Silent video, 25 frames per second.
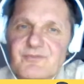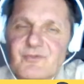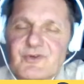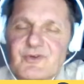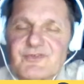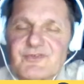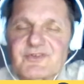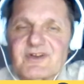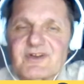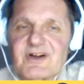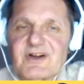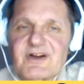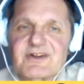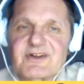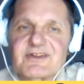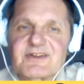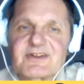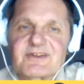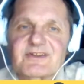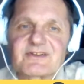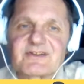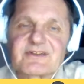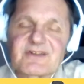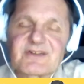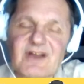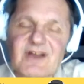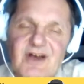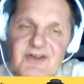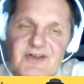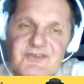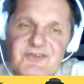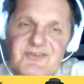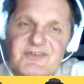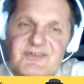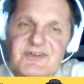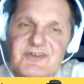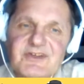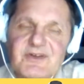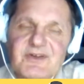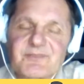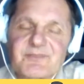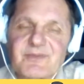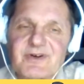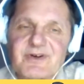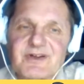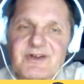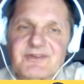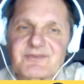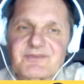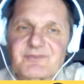we started last year,
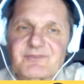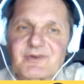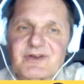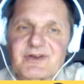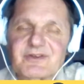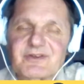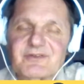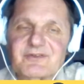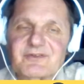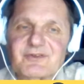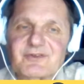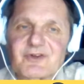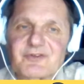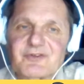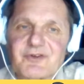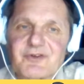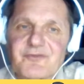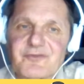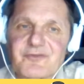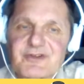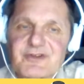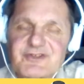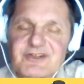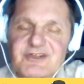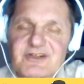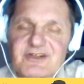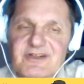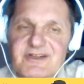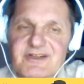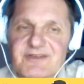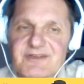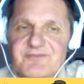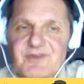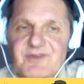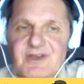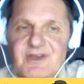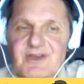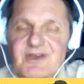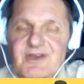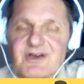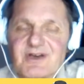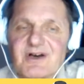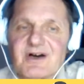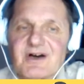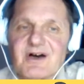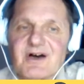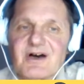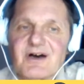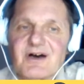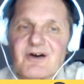but not officially.
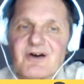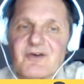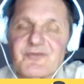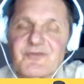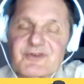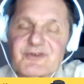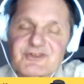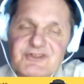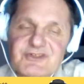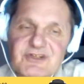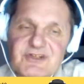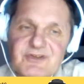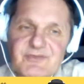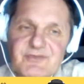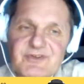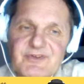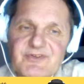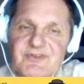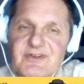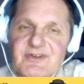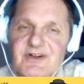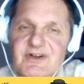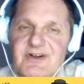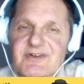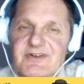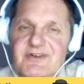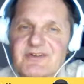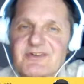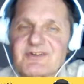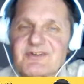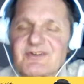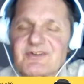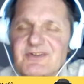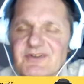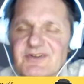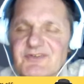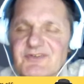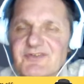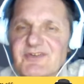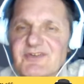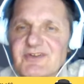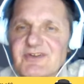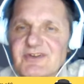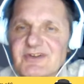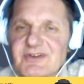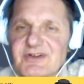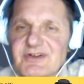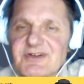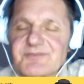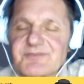Officially, we started this
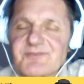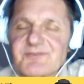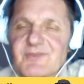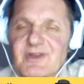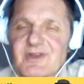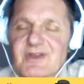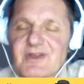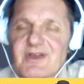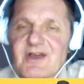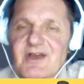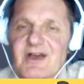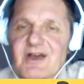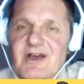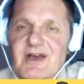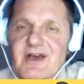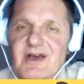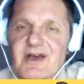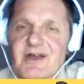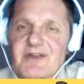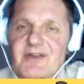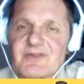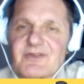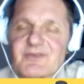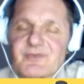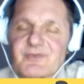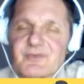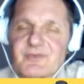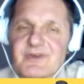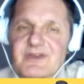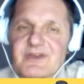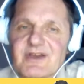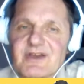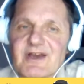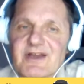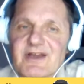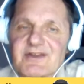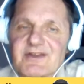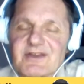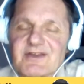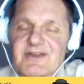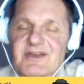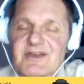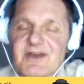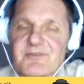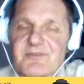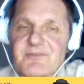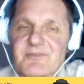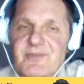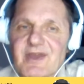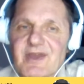year, and we had a
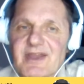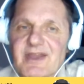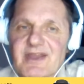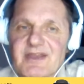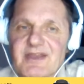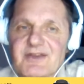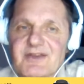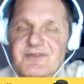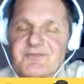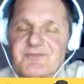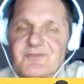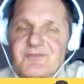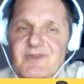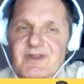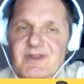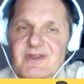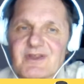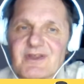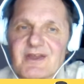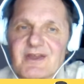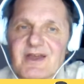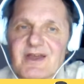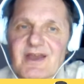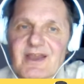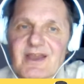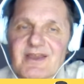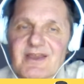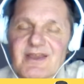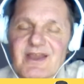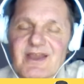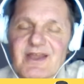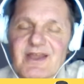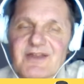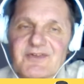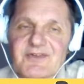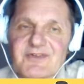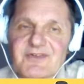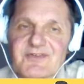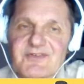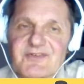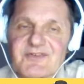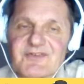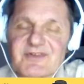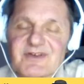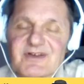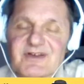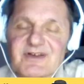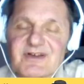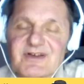campaign against